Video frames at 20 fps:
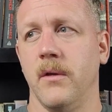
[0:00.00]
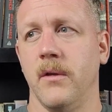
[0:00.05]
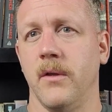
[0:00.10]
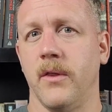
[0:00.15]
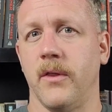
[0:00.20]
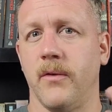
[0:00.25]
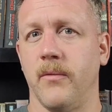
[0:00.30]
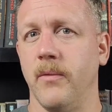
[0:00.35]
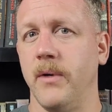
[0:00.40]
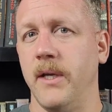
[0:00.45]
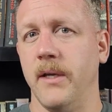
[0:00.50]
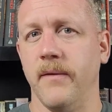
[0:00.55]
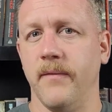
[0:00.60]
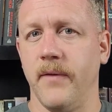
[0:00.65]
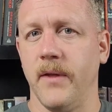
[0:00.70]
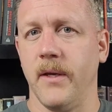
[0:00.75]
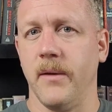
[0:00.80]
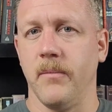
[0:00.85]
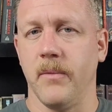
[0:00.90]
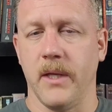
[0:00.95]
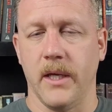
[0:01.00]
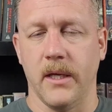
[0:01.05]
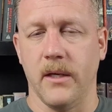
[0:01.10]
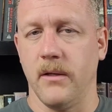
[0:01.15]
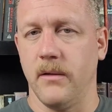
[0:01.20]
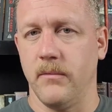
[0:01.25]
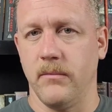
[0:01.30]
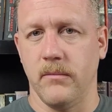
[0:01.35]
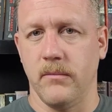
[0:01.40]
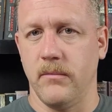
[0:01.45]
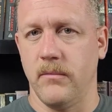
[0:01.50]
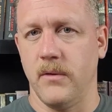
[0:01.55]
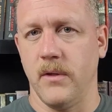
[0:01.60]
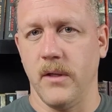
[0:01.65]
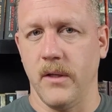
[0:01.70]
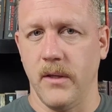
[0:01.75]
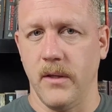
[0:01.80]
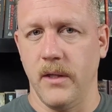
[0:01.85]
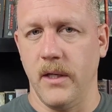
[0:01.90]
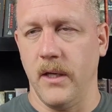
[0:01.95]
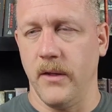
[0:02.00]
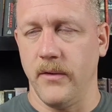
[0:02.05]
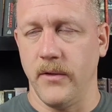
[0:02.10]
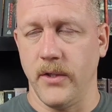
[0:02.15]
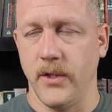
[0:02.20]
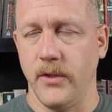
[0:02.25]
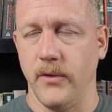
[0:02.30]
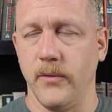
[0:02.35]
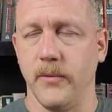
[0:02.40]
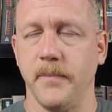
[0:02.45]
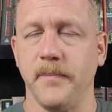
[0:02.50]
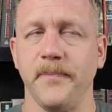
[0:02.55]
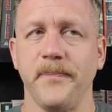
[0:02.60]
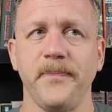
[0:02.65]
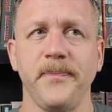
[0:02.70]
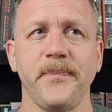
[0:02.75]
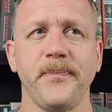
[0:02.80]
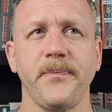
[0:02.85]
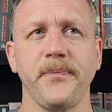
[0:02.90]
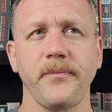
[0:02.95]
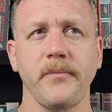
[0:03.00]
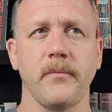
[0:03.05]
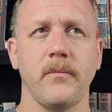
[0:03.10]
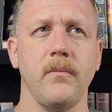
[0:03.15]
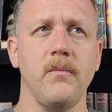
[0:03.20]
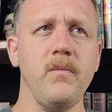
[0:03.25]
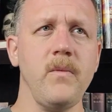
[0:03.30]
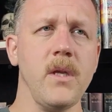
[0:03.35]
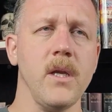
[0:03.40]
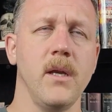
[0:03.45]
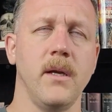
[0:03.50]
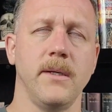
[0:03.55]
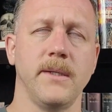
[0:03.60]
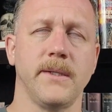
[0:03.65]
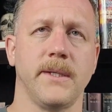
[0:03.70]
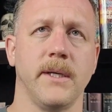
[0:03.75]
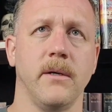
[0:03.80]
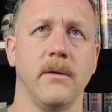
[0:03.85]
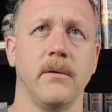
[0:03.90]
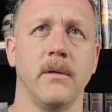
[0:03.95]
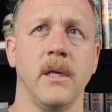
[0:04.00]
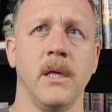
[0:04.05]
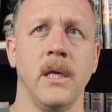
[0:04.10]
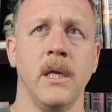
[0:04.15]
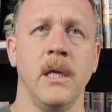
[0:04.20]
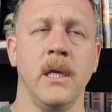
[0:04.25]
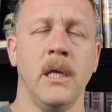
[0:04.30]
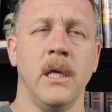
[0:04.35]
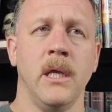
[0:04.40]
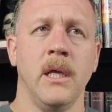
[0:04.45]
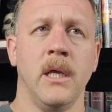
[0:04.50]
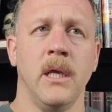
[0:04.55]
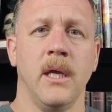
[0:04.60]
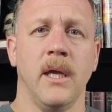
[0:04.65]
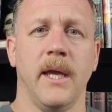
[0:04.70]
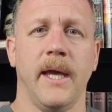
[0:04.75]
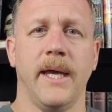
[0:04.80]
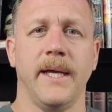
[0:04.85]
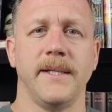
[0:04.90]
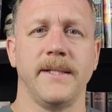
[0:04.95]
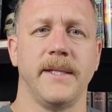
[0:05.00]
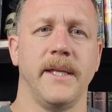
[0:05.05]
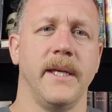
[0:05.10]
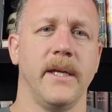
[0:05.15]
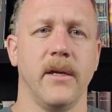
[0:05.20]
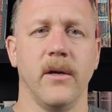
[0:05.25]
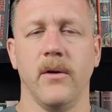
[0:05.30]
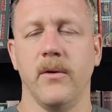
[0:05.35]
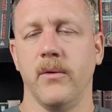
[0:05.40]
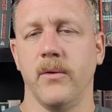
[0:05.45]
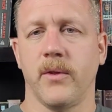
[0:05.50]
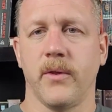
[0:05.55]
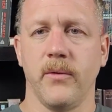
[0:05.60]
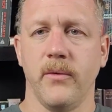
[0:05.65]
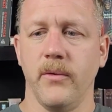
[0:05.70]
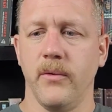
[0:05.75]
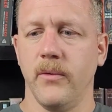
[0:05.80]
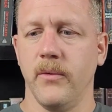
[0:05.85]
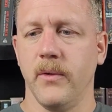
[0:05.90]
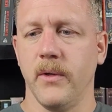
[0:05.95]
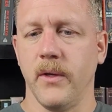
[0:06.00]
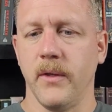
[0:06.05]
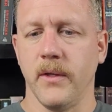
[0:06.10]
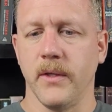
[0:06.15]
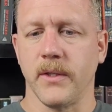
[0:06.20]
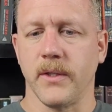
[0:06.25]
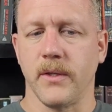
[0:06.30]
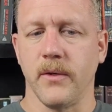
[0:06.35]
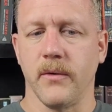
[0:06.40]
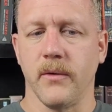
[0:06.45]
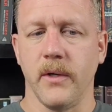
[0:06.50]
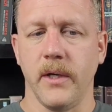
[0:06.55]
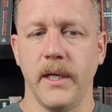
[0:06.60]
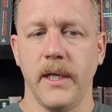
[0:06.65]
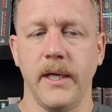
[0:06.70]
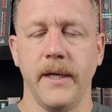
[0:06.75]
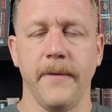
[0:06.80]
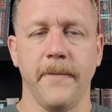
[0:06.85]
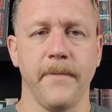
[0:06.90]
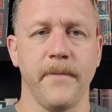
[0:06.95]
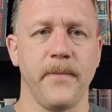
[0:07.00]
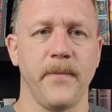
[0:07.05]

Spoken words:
three of them, like the other two. So as they go through the story,